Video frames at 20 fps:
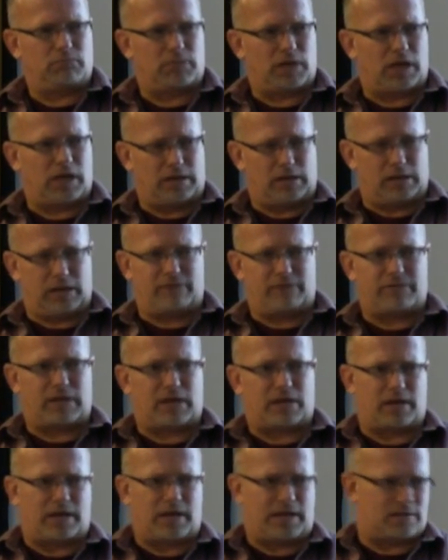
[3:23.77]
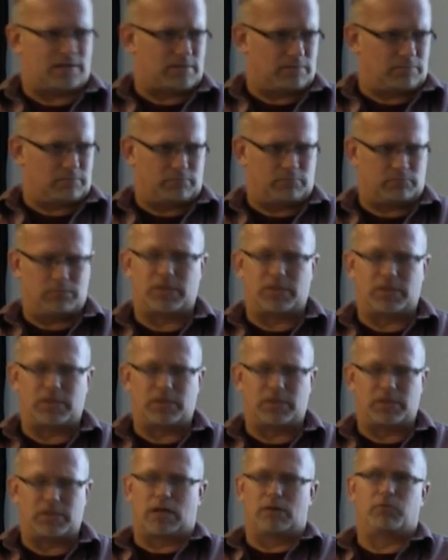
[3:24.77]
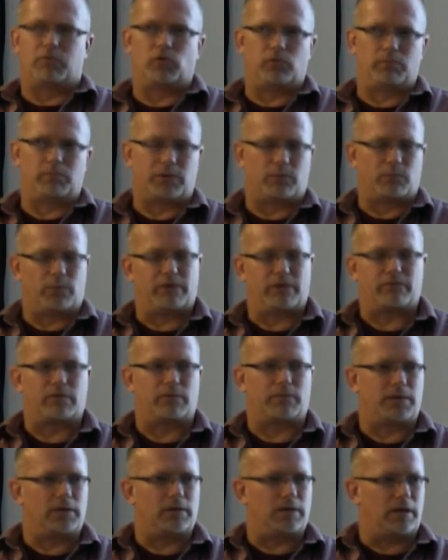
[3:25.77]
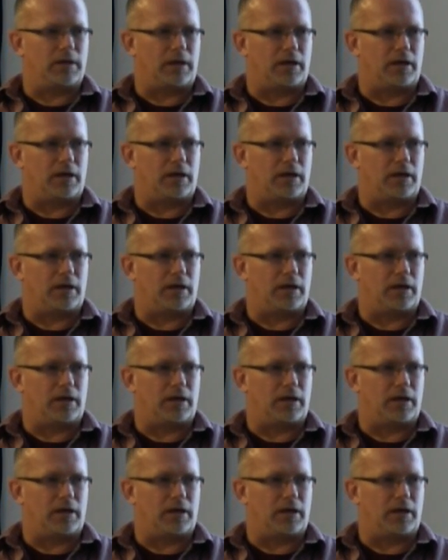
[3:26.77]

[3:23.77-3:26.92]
I had left that. I had some things that kind of pulled me away from it.